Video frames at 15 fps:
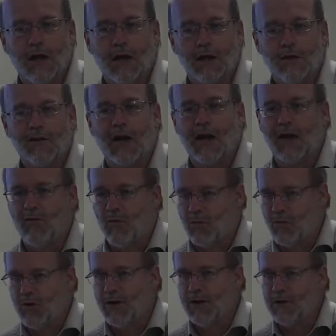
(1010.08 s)
you've got to have a
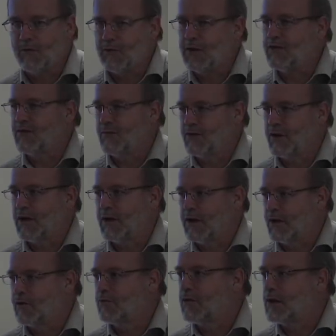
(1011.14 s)
pretty good reason for
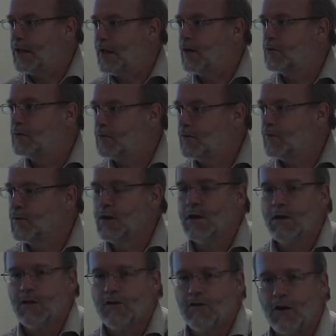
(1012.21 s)
cutting a tree down.
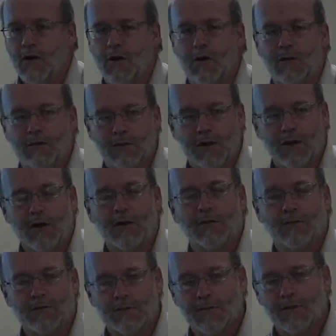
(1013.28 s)
So, you
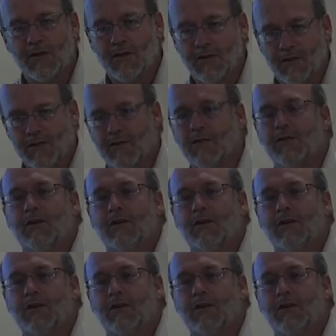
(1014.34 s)
know, with